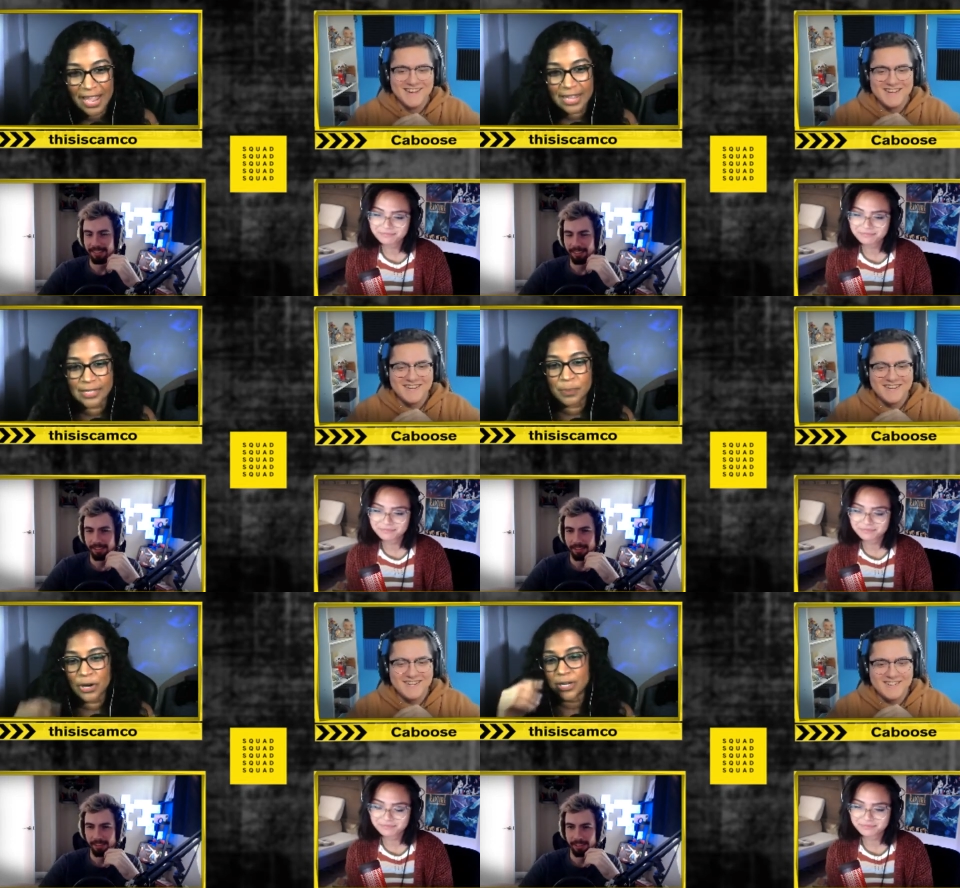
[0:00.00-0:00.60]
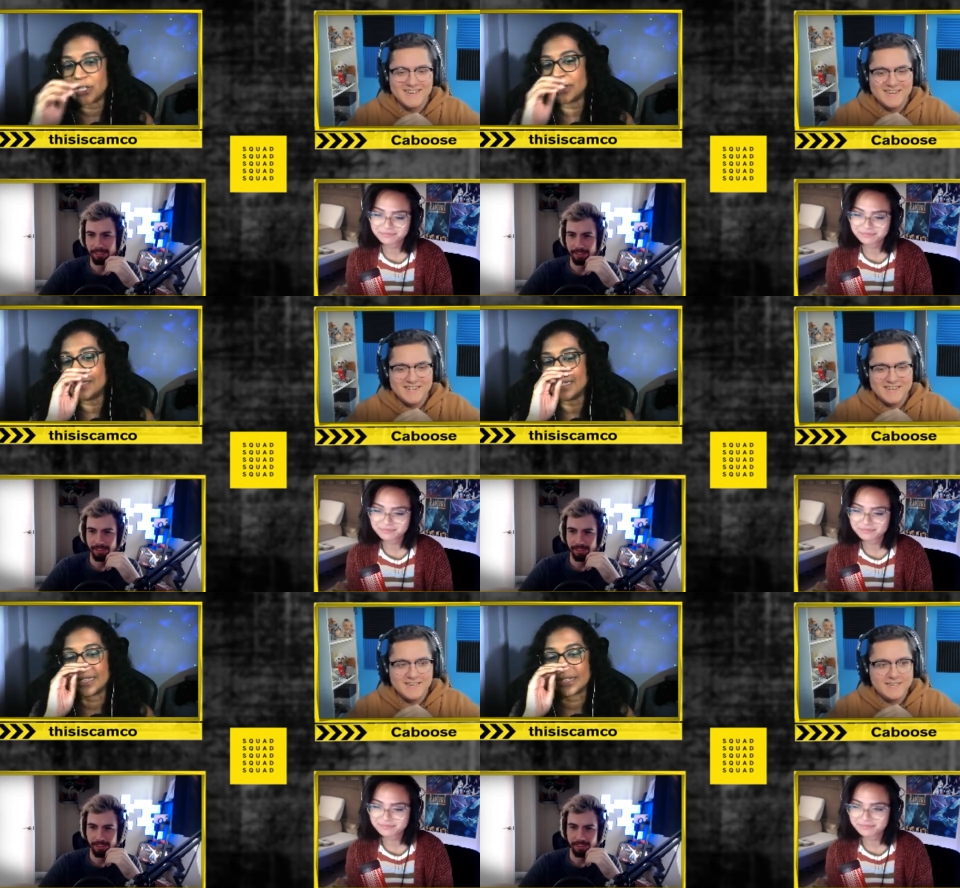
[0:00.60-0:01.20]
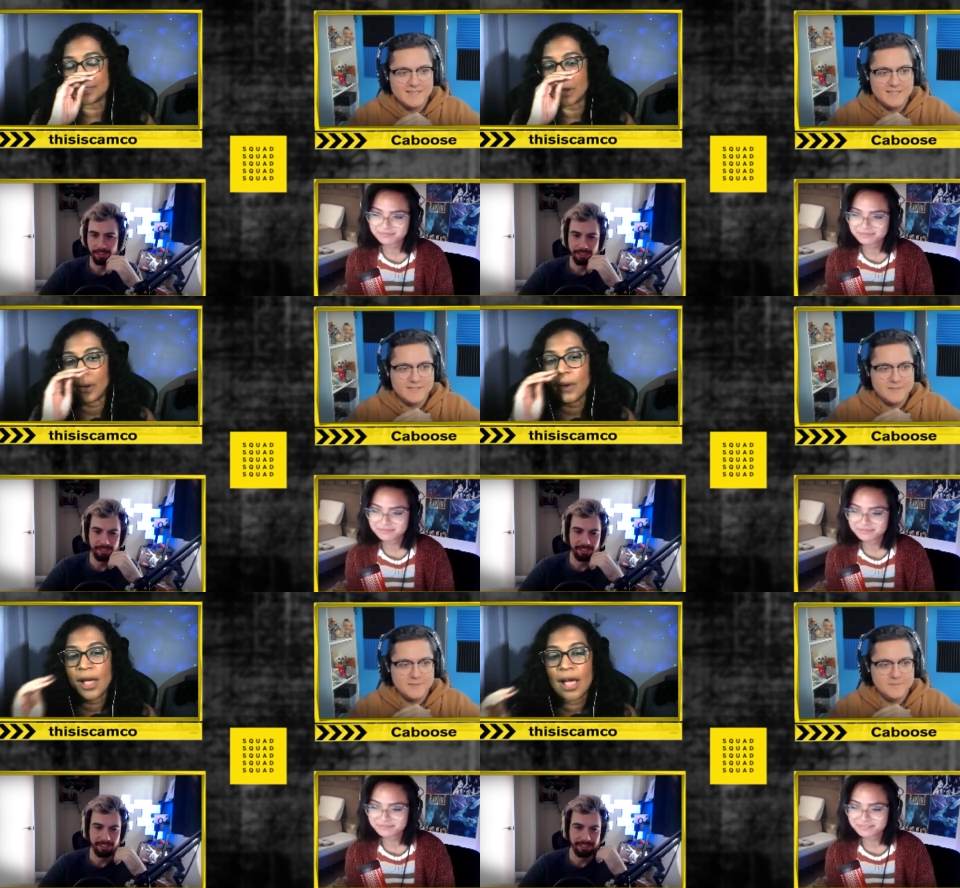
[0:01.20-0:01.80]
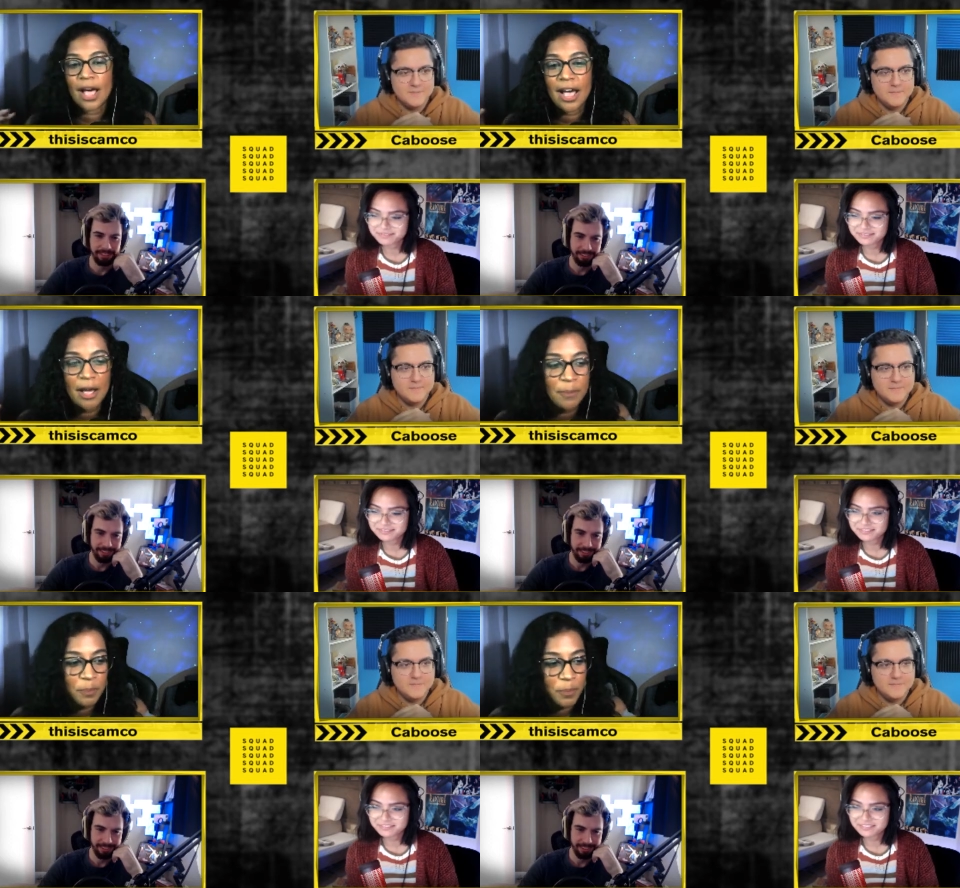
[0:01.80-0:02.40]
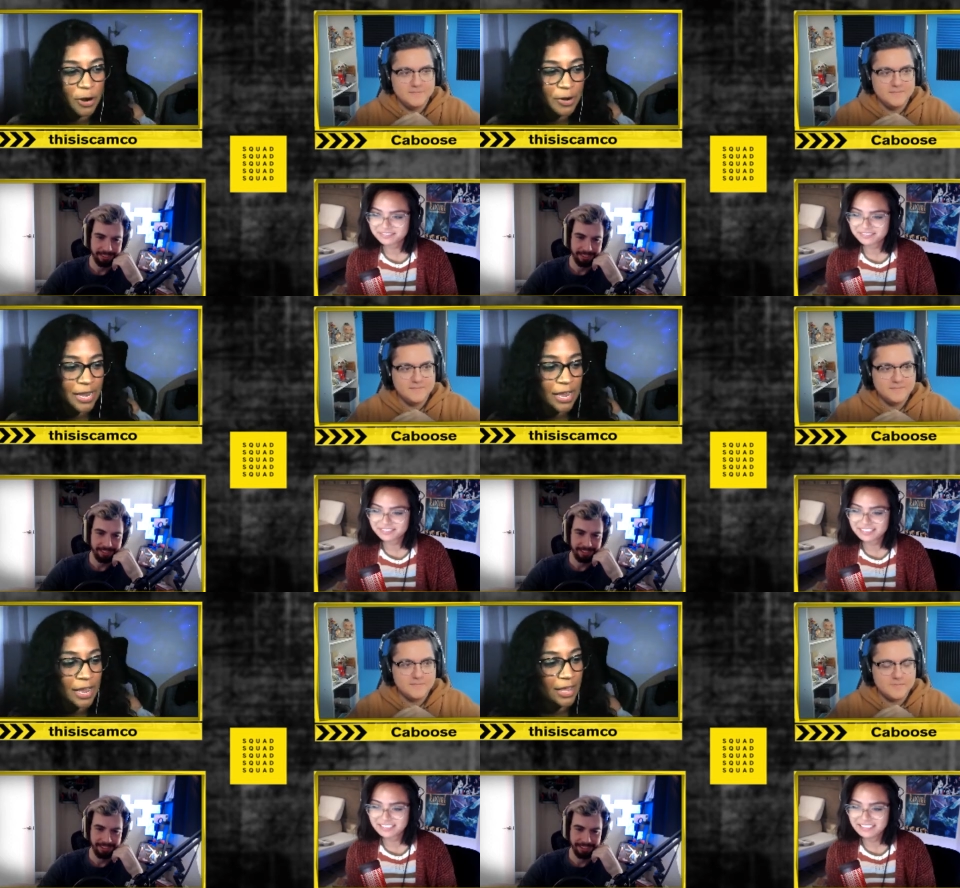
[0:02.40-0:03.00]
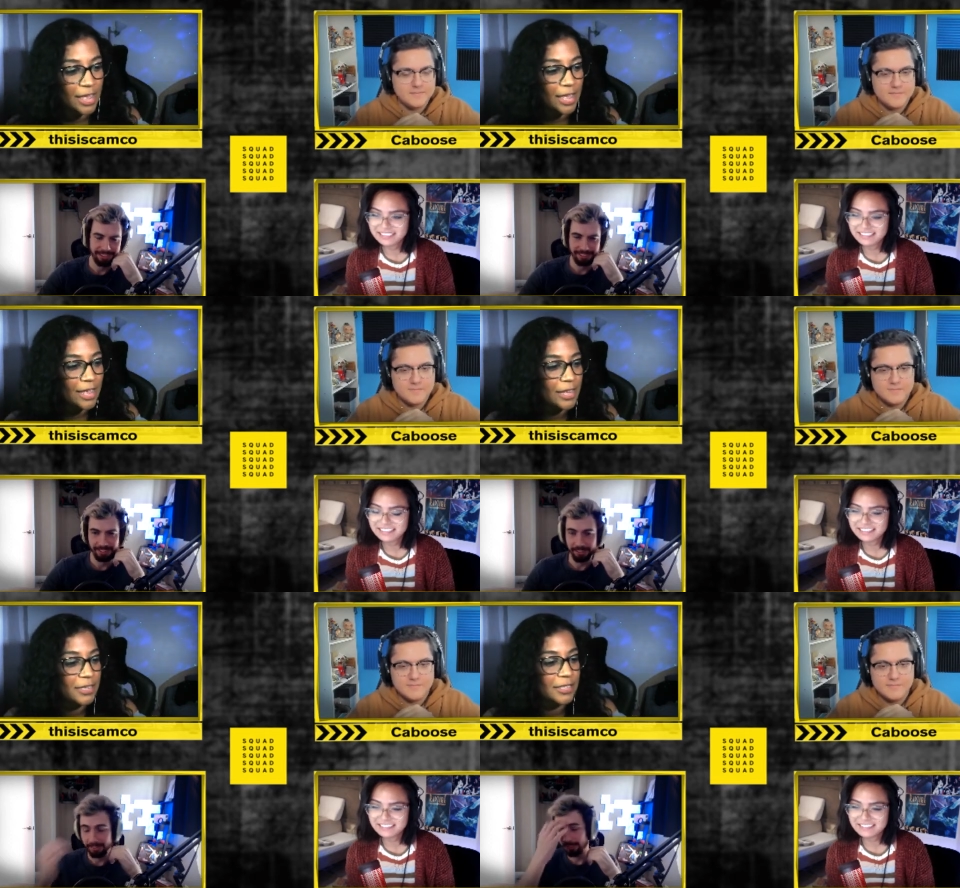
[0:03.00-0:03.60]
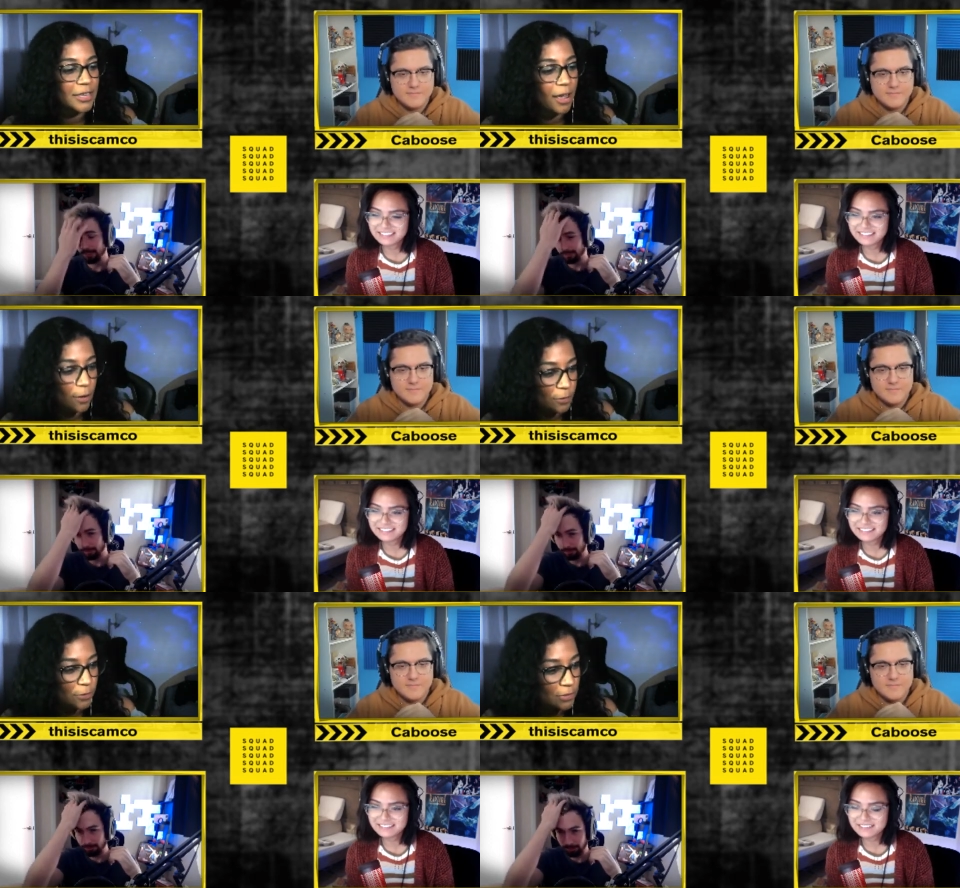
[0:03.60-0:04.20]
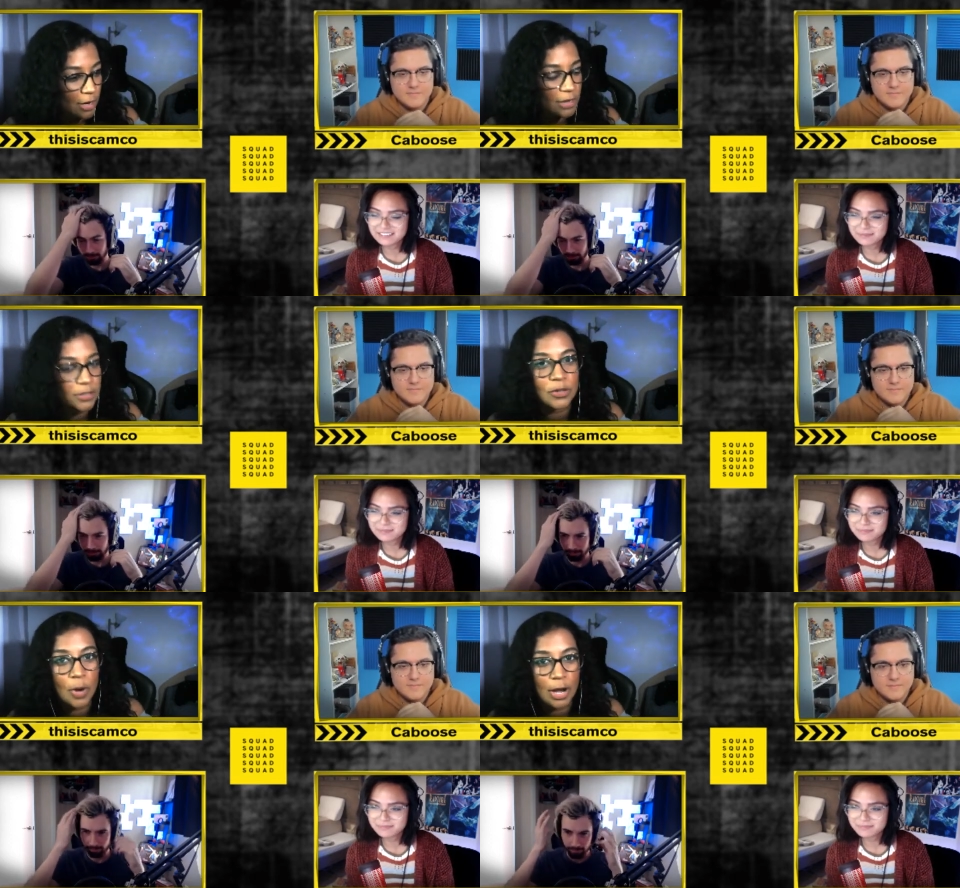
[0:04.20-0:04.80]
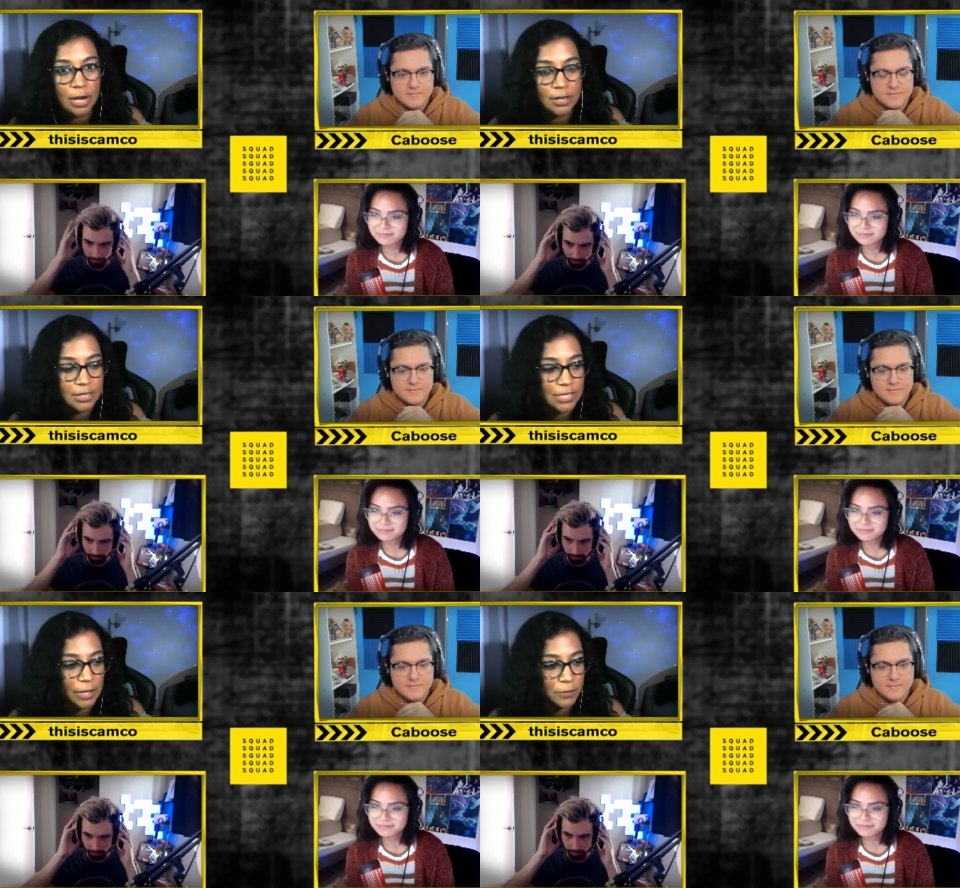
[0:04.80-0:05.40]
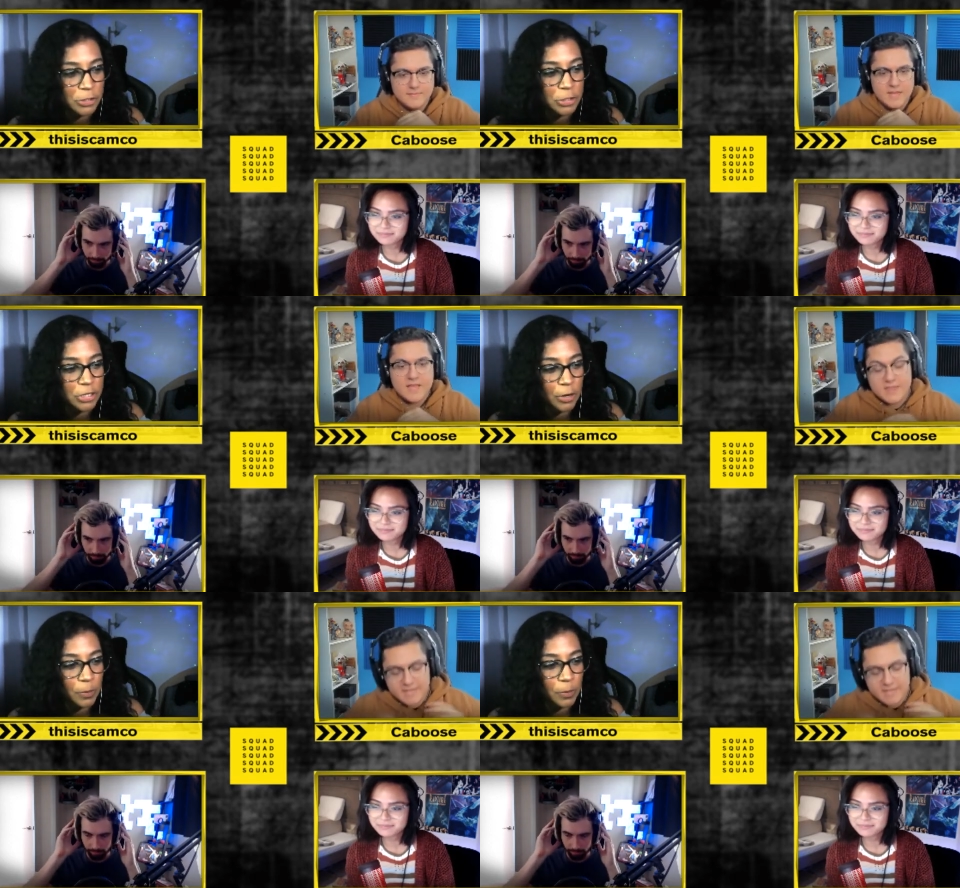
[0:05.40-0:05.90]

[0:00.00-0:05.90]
Speaker 1: Because Brody just did this. So, um, Brody is a host on Squad or the television show.